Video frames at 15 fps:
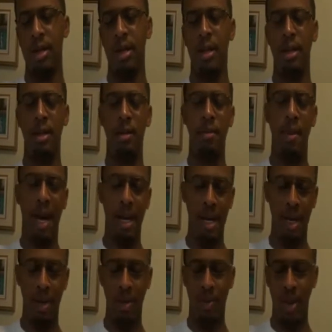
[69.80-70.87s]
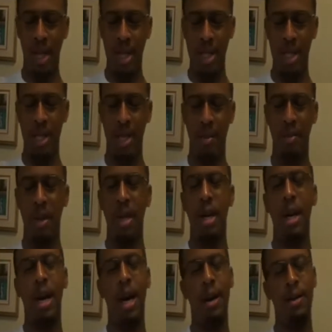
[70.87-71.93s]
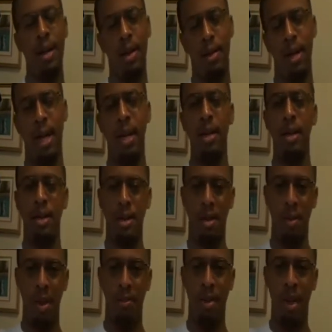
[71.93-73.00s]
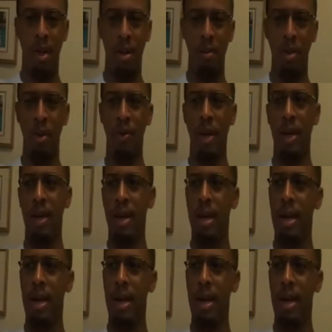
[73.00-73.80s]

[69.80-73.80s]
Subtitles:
and Magneto's relationship, I was like, okay, this could be a pretty good movie.